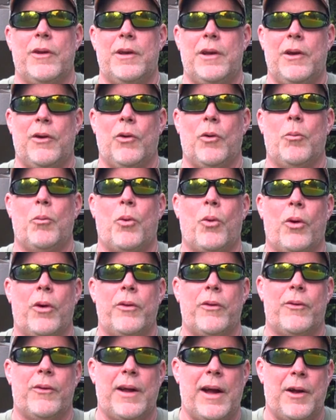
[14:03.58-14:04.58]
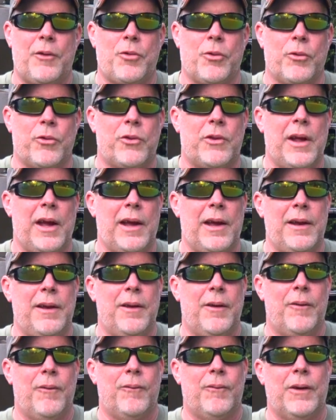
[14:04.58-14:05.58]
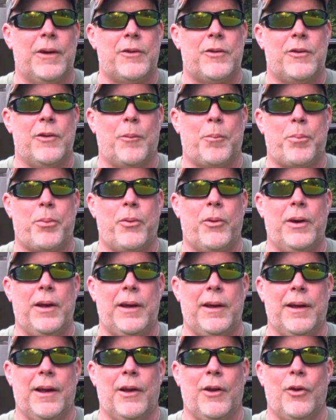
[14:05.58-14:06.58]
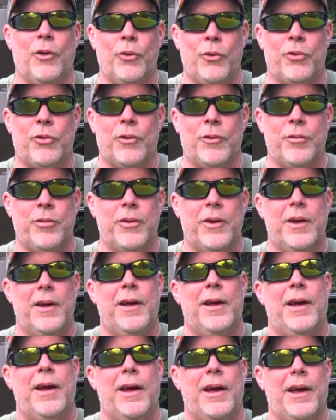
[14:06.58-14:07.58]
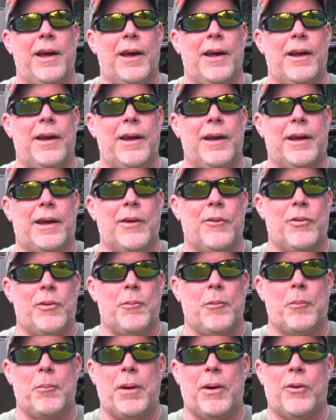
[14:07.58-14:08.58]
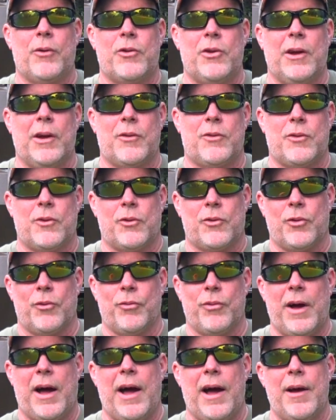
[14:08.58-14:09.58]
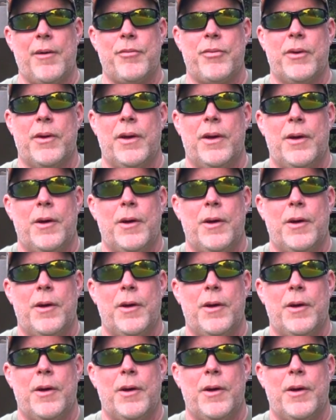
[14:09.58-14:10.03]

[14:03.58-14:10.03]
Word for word: deer are more in their natural state, which they're pretty elusive, and it gives them a better chance to survive.